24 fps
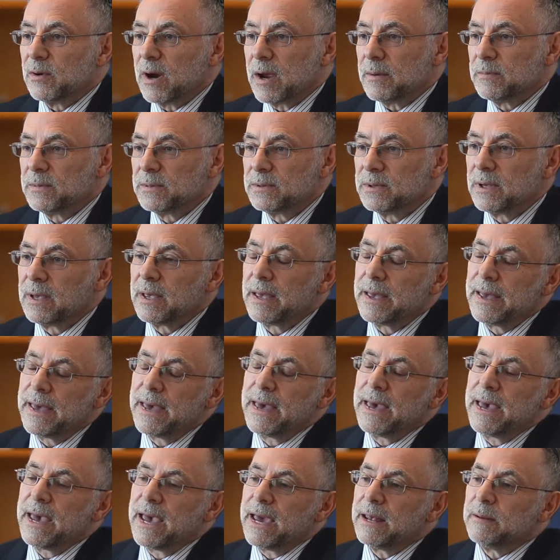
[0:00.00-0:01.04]
reps,
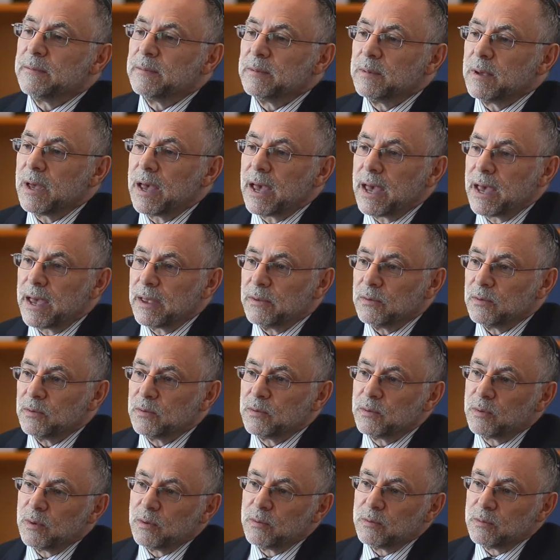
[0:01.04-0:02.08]

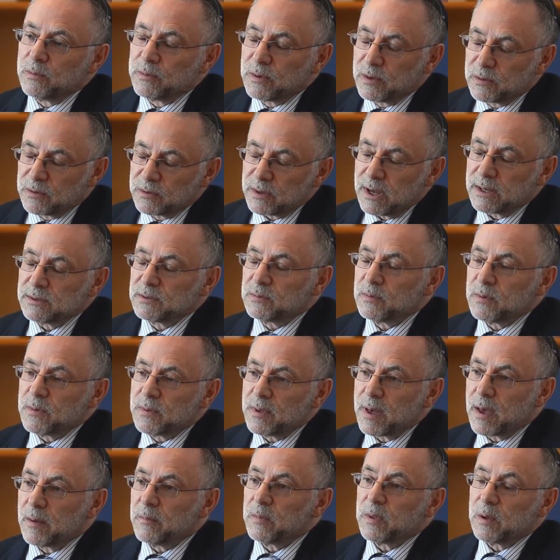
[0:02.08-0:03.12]
and discuss
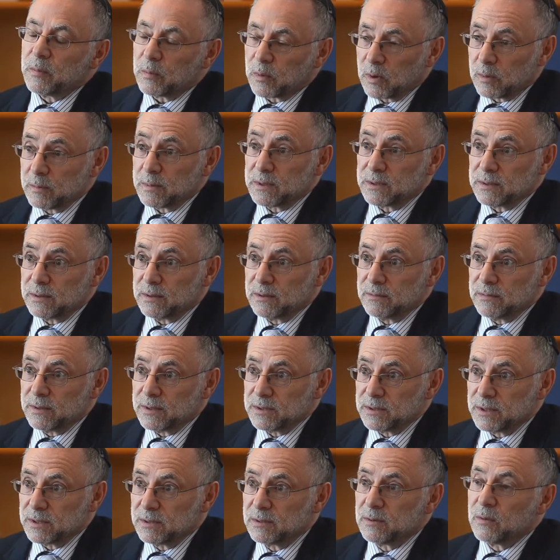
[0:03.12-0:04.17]
with them the purpose of the
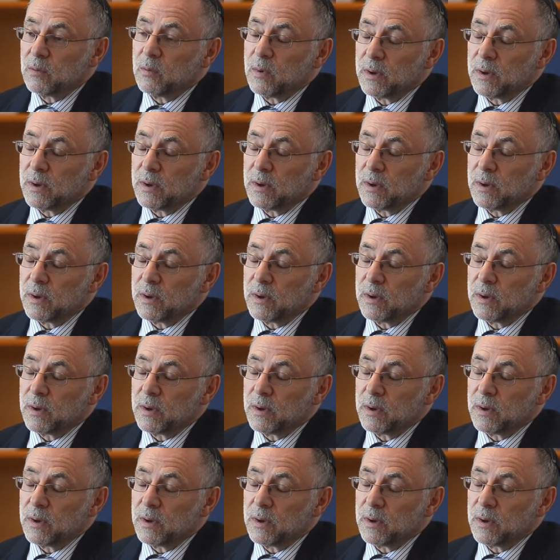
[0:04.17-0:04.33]
visit,